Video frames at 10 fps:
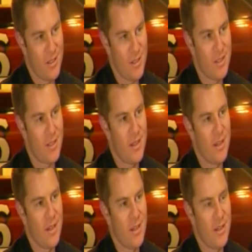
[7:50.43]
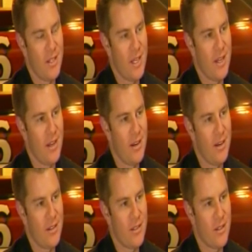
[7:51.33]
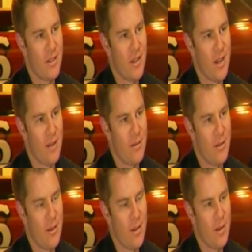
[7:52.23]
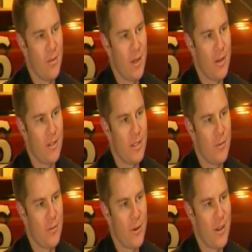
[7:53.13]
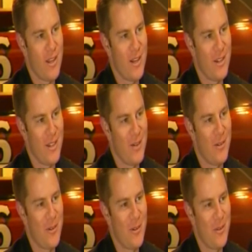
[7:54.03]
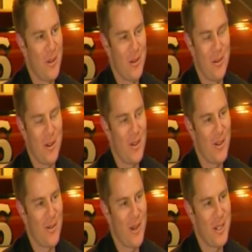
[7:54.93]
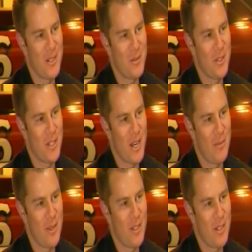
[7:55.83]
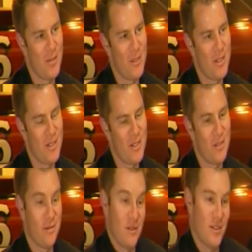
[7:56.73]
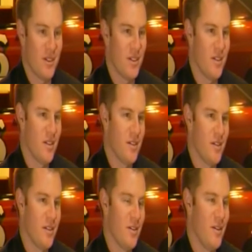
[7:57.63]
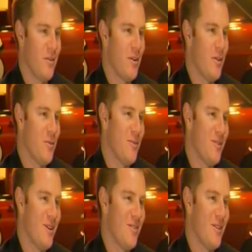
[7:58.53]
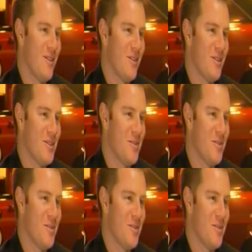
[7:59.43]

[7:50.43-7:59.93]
is the elite here, so you got to make yourself part of that elite group. You know, win a lot of races, win championships, and you never know in